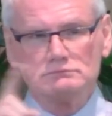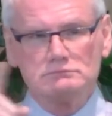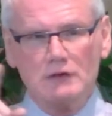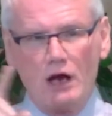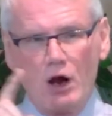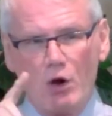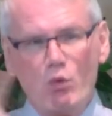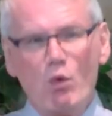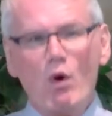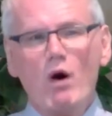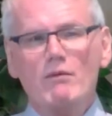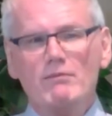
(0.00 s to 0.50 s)
A
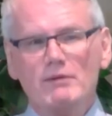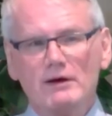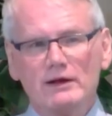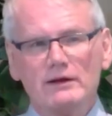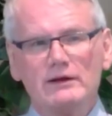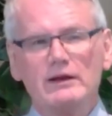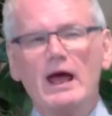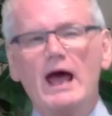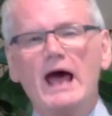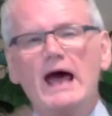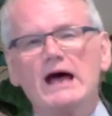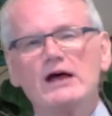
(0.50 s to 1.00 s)

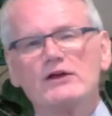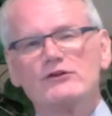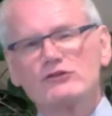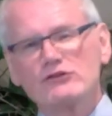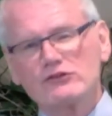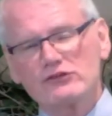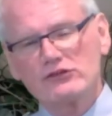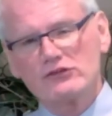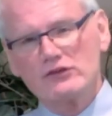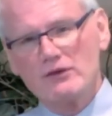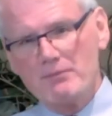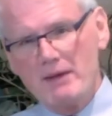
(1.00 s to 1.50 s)
woman
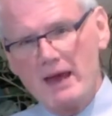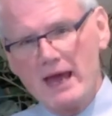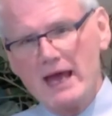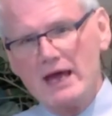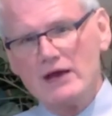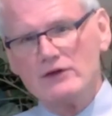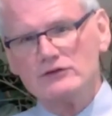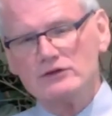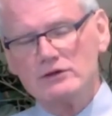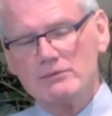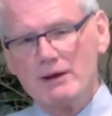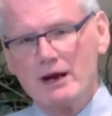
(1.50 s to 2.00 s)
asks a
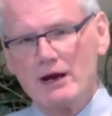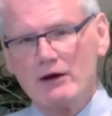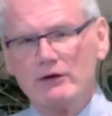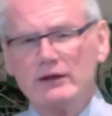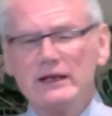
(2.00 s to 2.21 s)
man to marry.